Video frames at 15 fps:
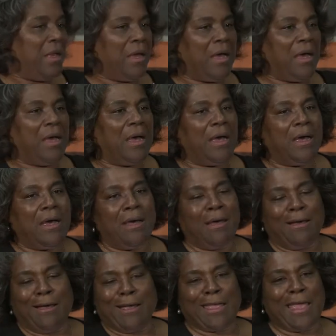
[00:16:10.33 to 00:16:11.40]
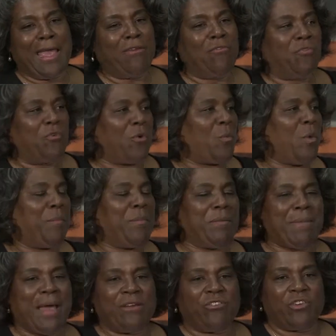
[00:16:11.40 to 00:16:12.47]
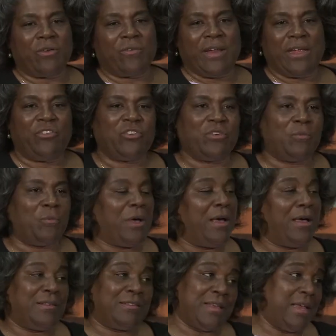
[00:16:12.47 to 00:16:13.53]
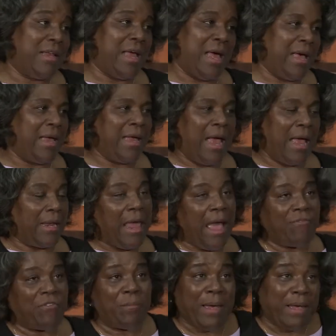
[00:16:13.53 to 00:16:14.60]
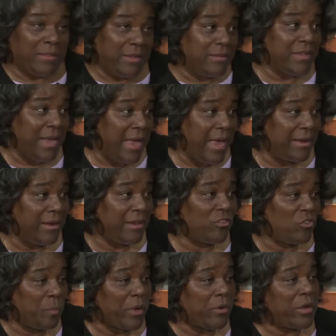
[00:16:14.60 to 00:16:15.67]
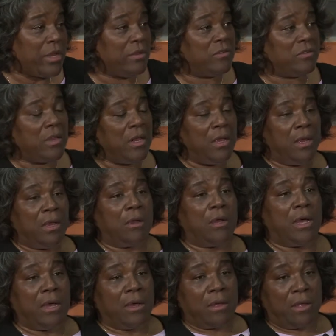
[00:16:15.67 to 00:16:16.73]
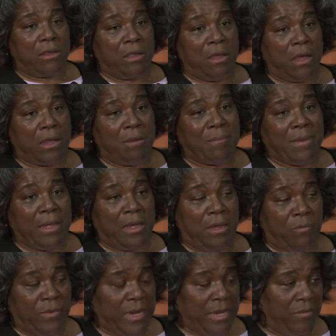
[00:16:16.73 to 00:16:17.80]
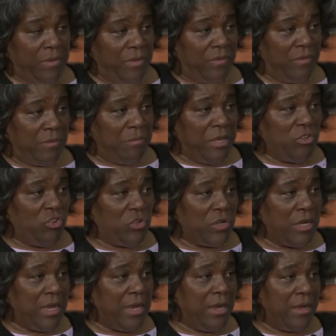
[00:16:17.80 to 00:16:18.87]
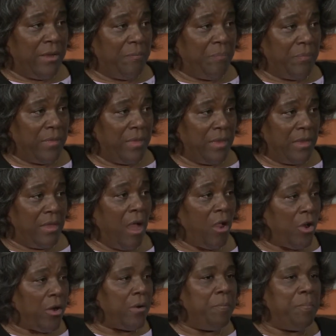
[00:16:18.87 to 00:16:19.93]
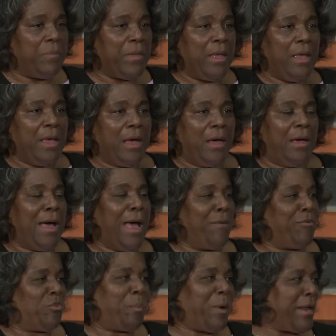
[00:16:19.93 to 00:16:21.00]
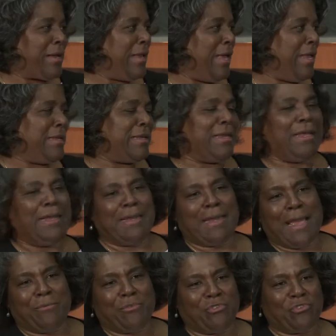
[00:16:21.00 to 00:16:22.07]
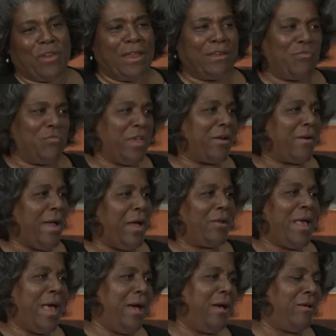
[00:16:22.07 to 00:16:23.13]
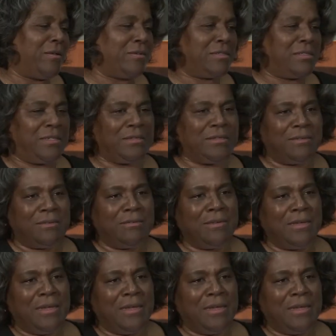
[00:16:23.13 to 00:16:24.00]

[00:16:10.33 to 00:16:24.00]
Uh, again, for a woman, my generation was, and I, I laughed about this. I had an experience uh, young and uh, when I was much um, younger. Uh, I was pregnant, and I was trying to figure out how to